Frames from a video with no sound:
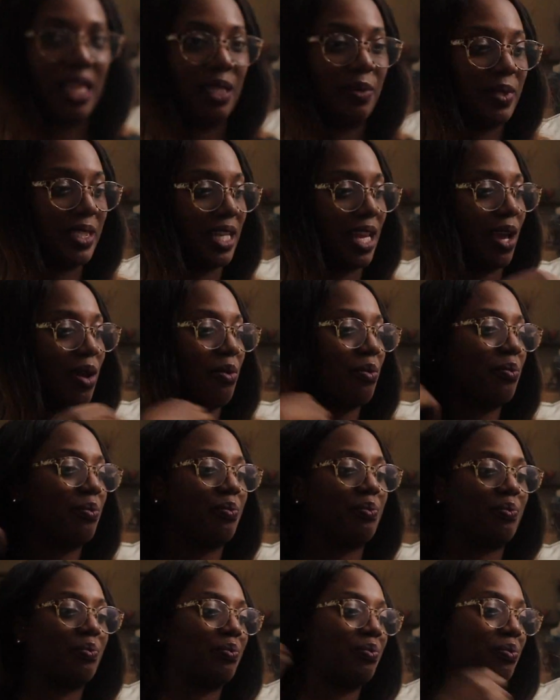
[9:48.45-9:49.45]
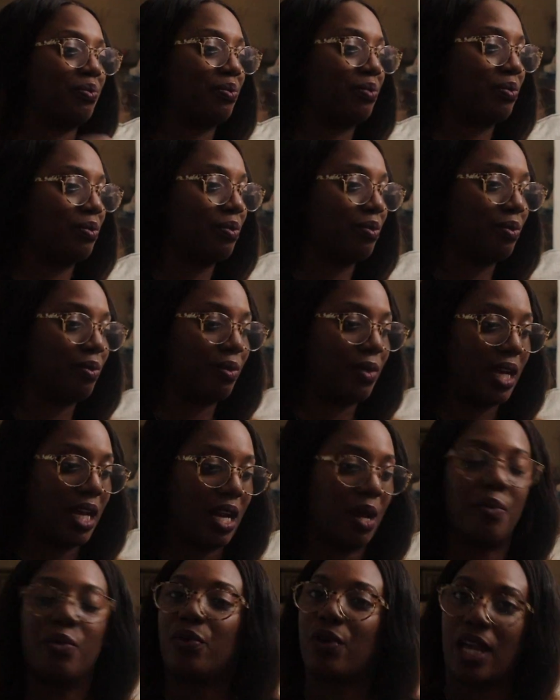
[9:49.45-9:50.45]
lips now. And
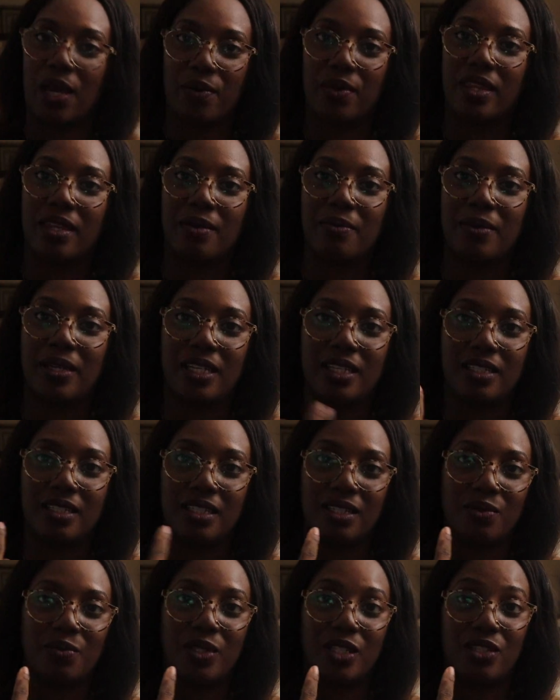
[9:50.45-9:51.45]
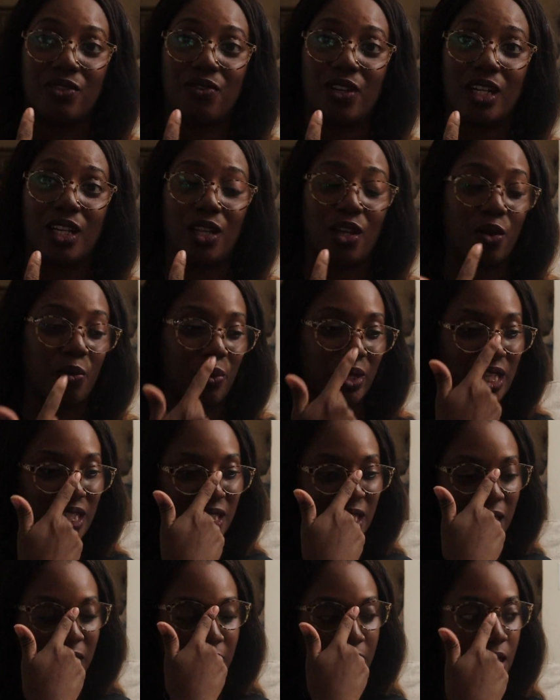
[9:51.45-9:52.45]
I'm okay with it because this one is running low, but
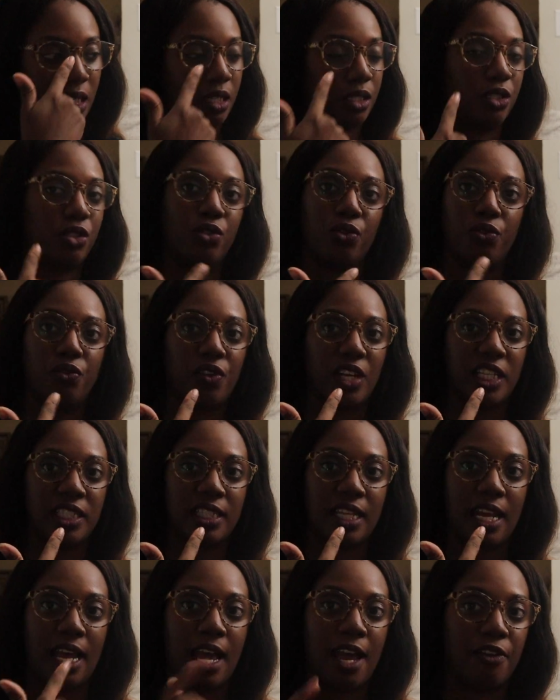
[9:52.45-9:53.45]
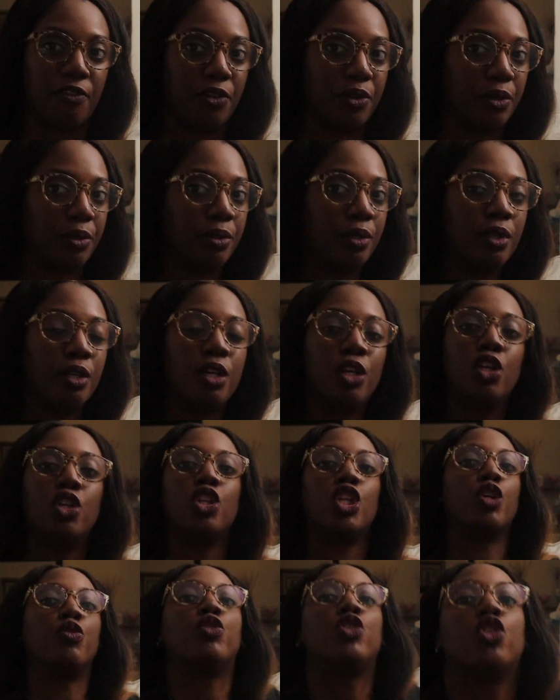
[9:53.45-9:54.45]
this is a Too Faced that I have.
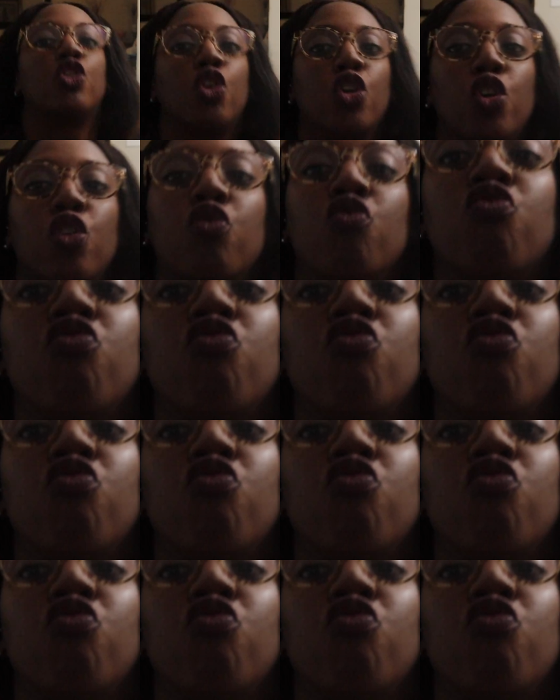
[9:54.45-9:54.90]
Let me show you.